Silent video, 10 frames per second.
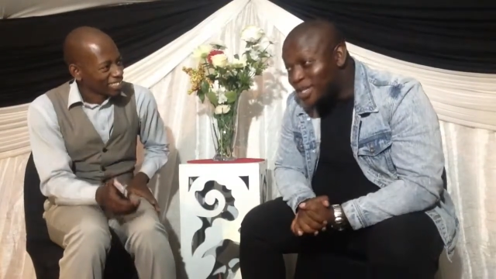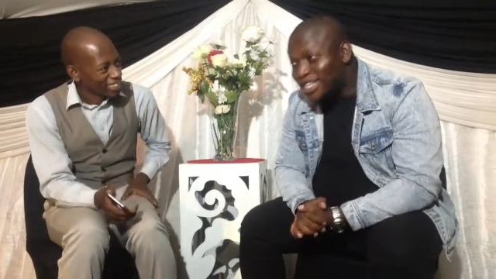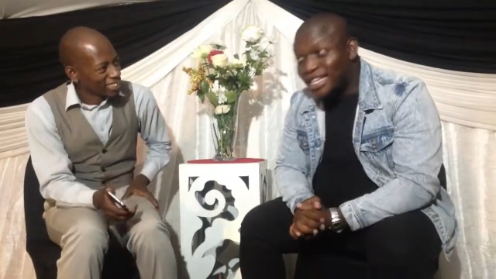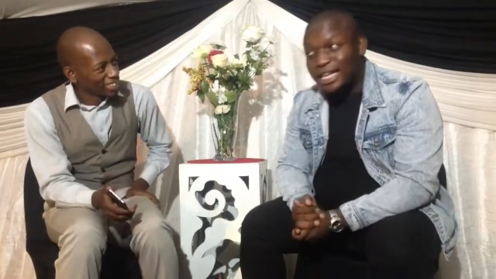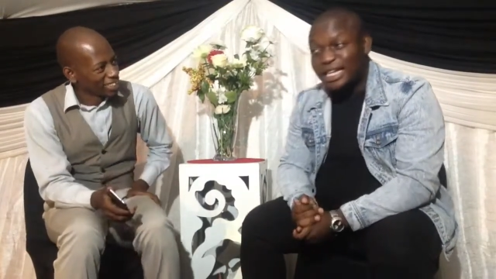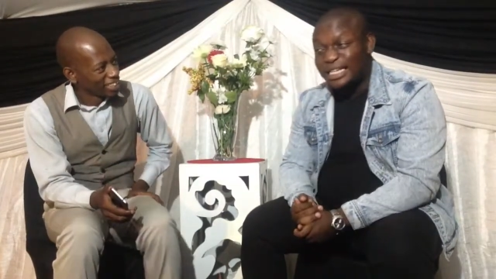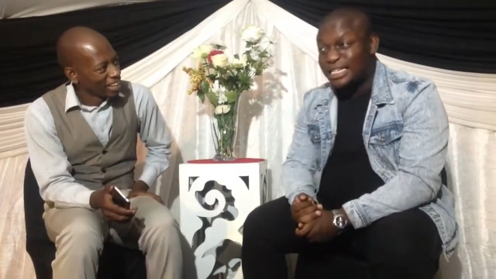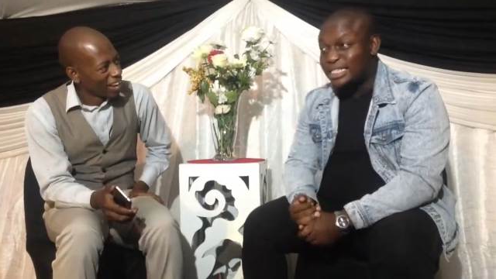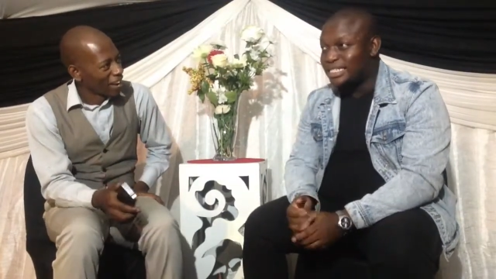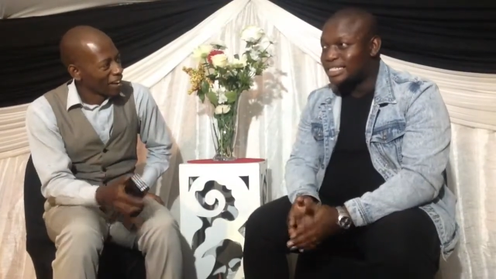Speaker 1: mm.
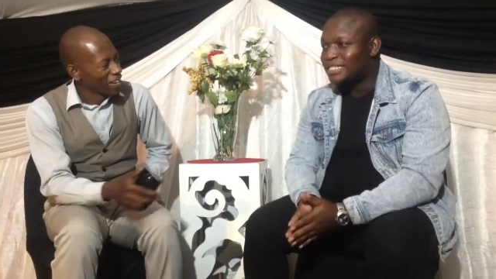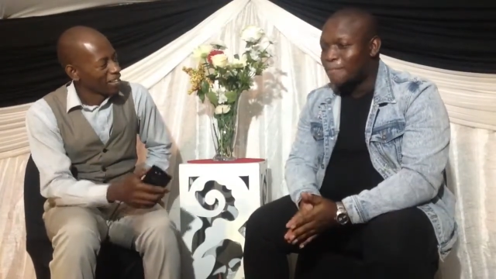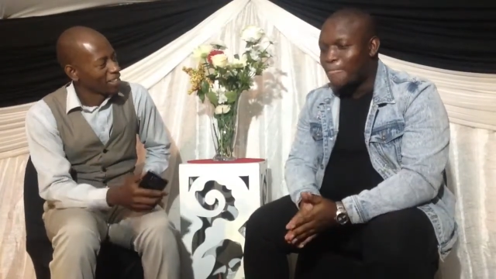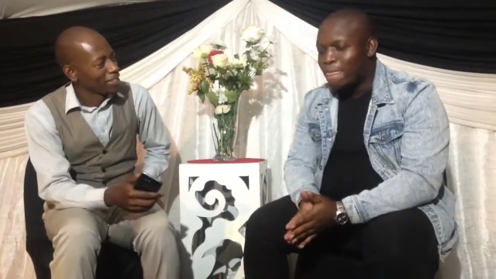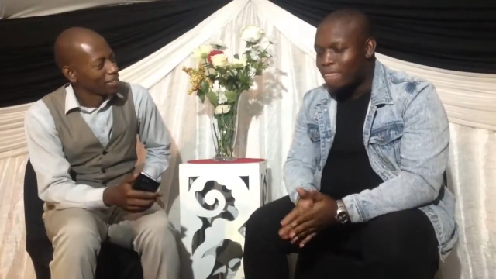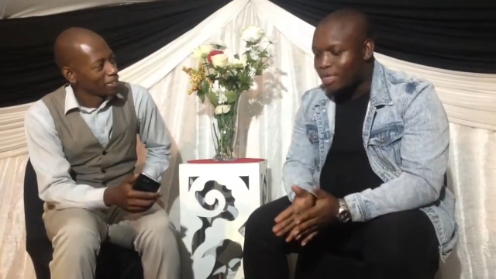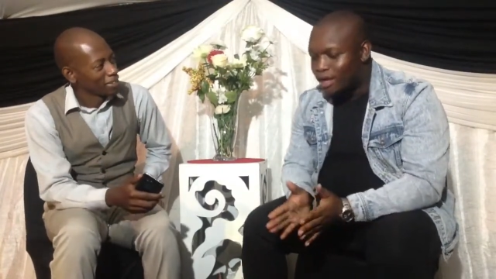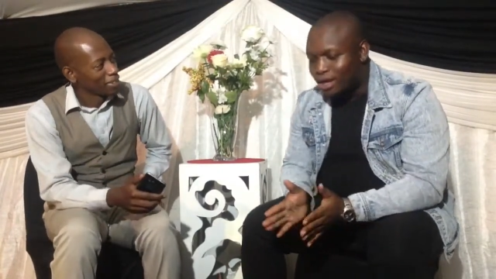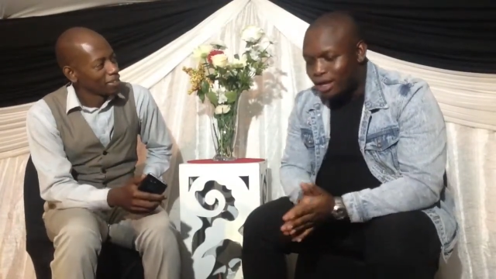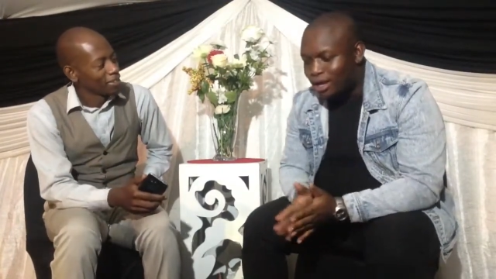uh,
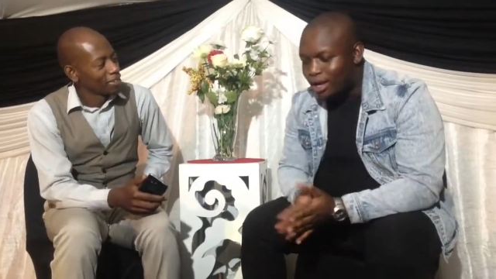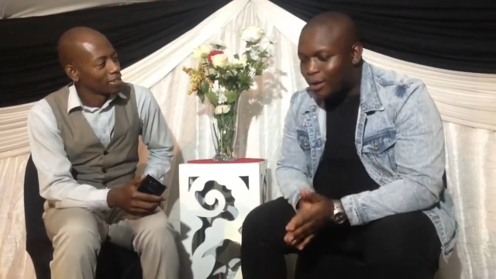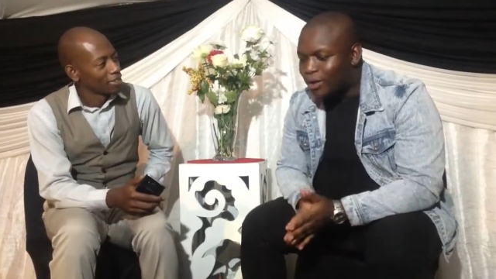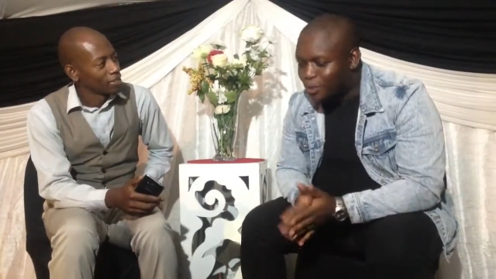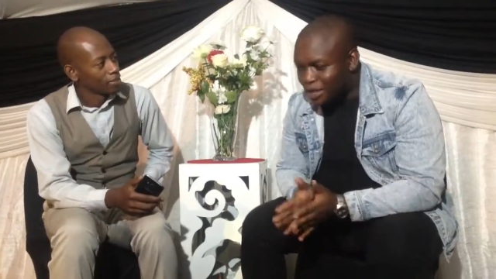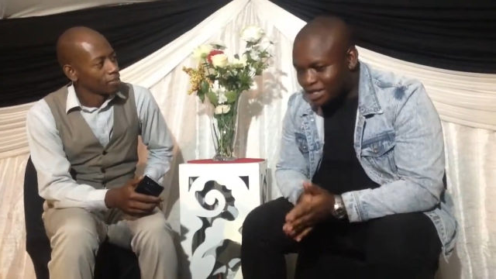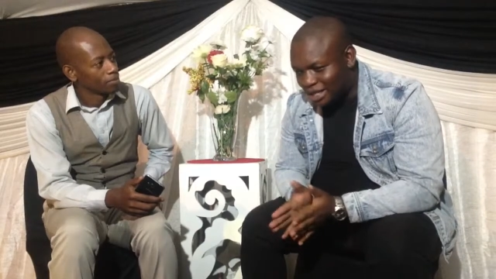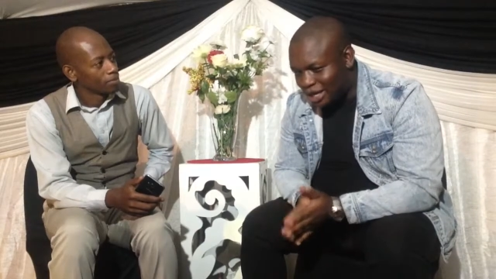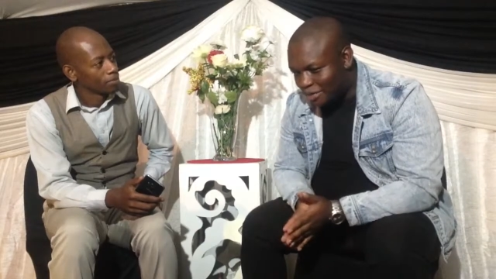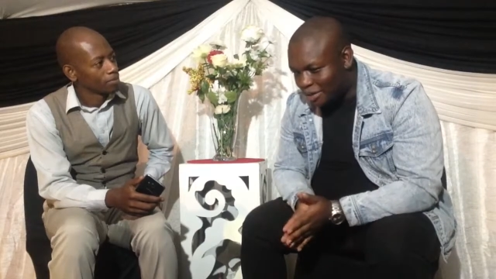I won't release
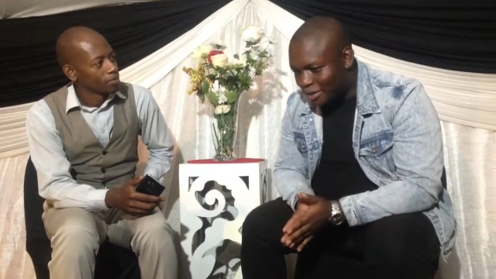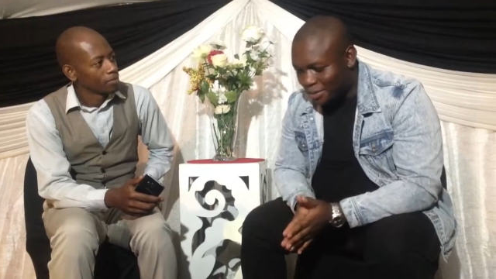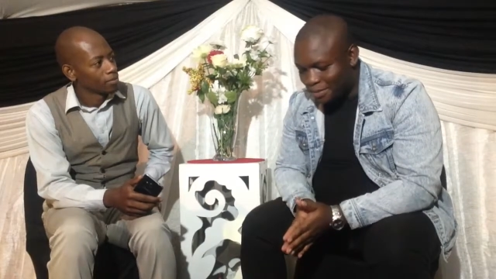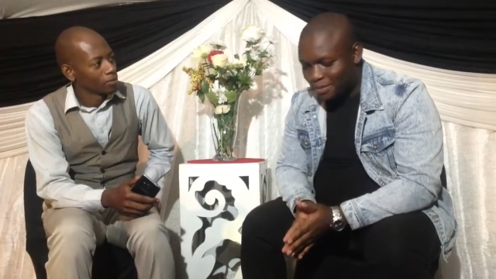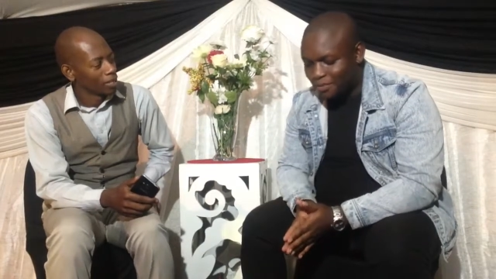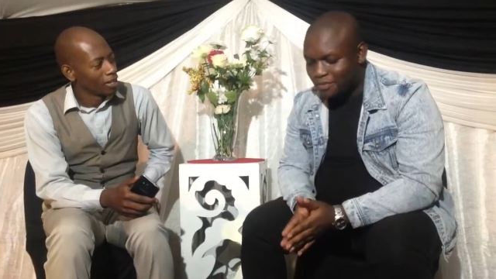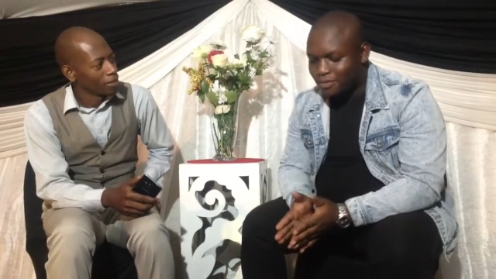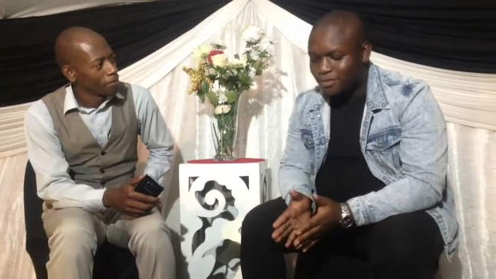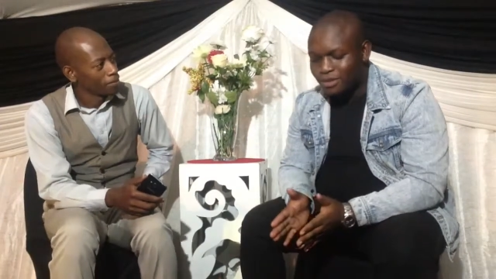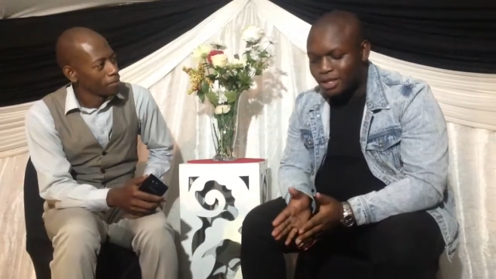an album. Okay.
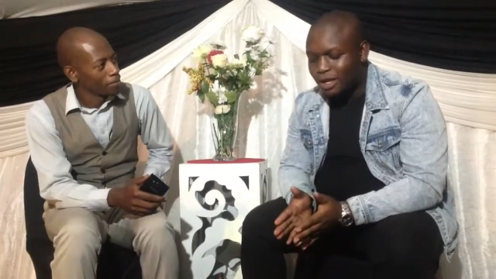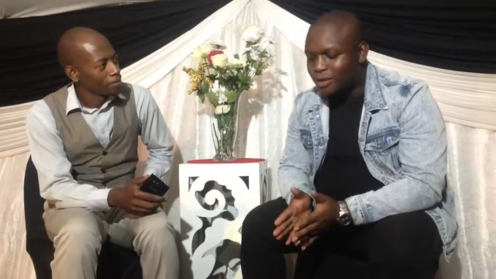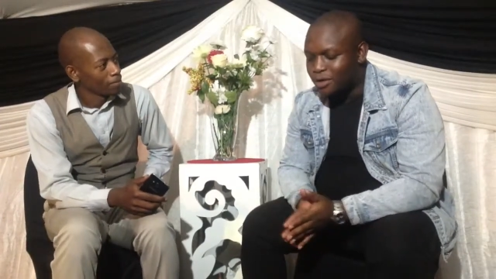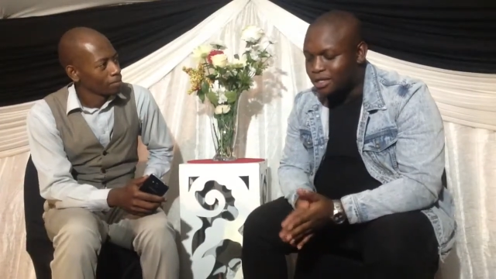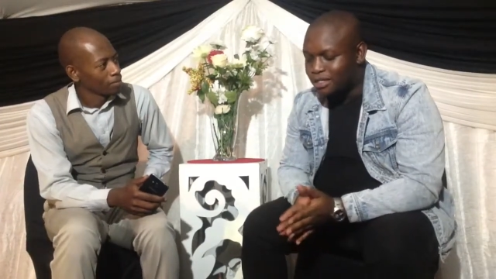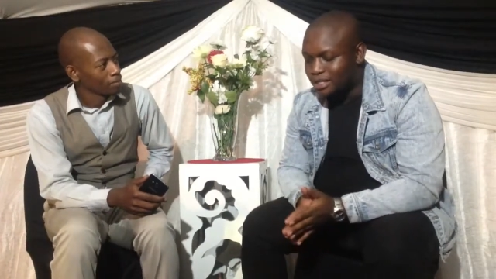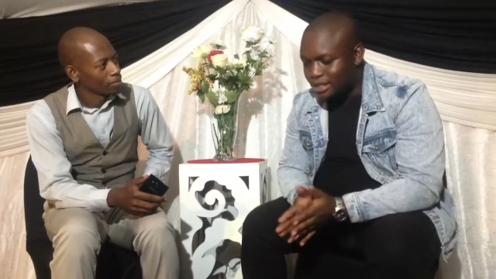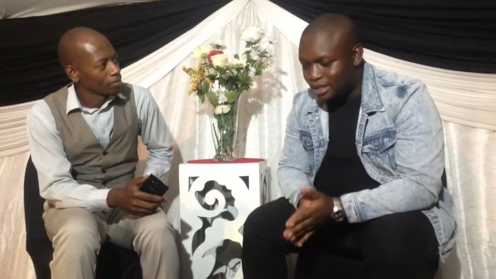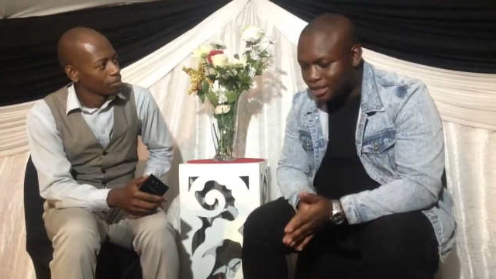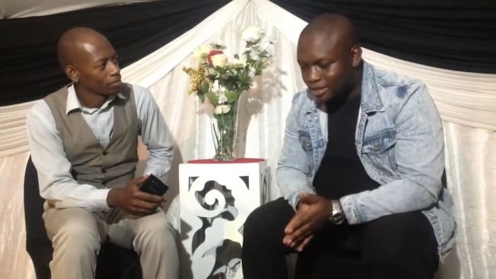I'll release a
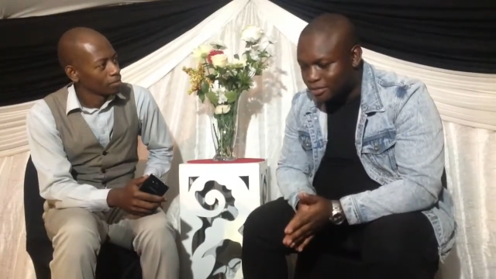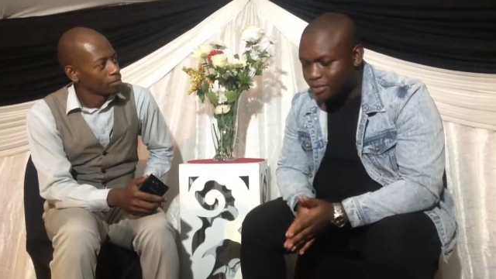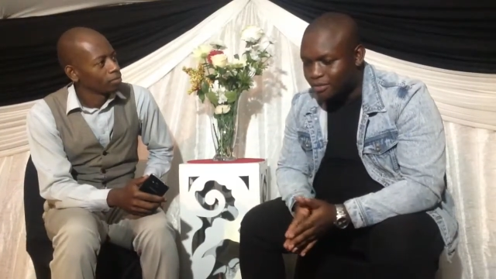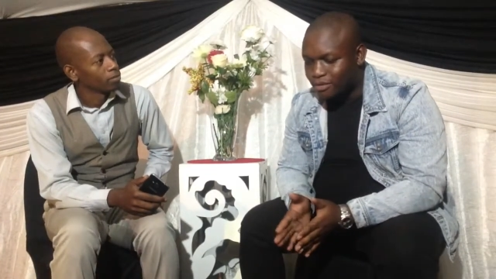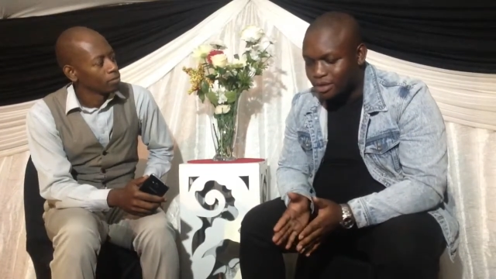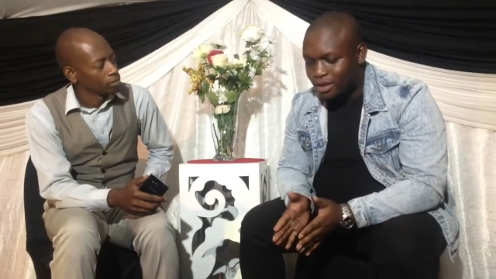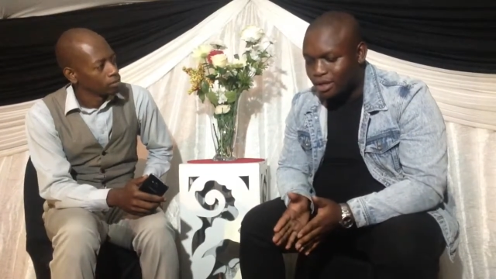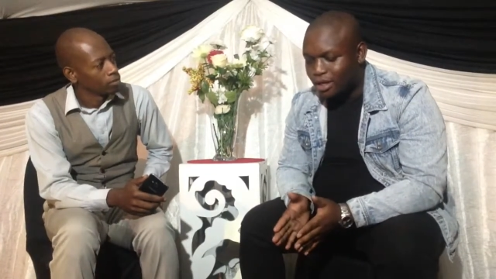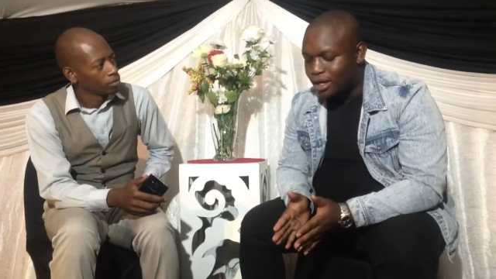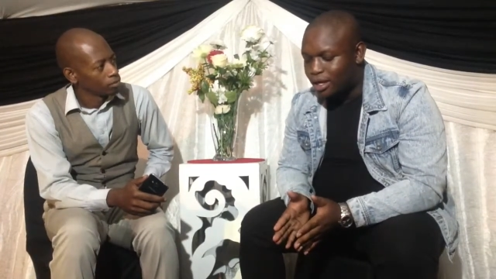single.
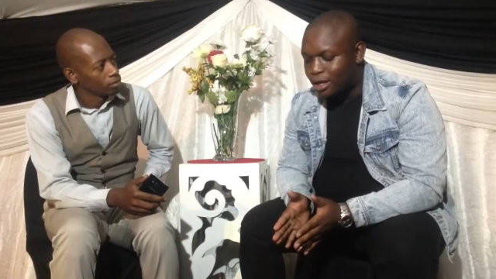Eh,